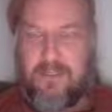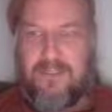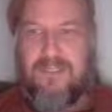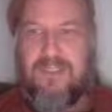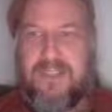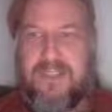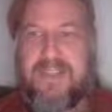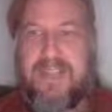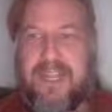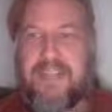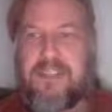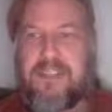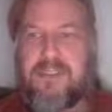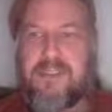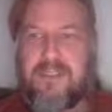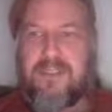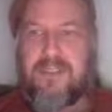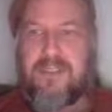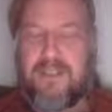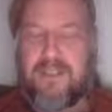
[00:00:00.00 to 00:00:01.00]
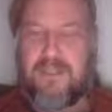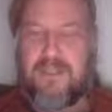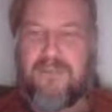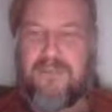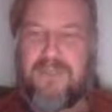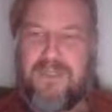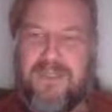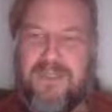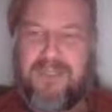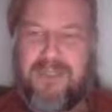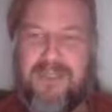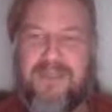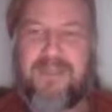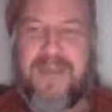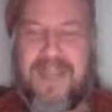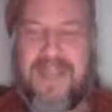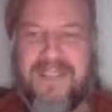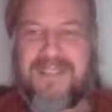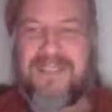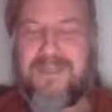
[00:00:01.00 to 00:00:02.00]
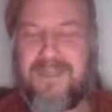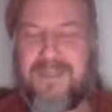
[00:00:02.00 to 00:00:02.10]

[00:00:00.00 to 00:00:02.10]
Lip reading: What's the nature of humanity?